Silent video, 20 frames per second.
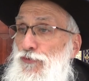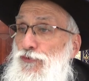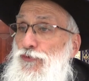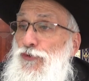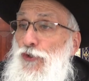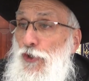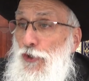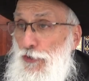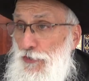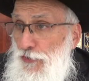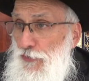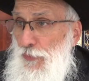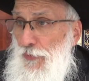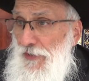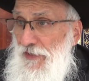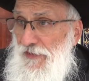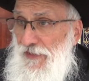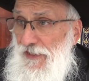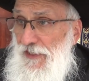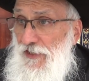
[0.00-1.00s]
dirt
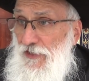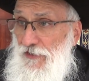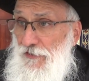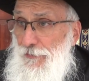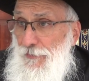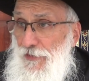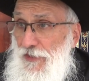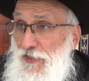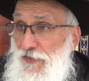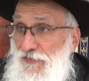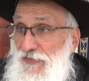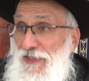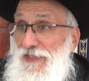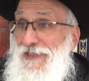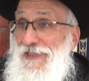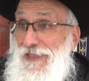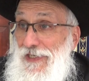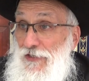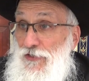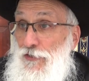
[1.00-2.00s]
with it, because then
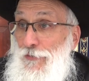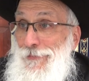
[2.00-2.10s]
again,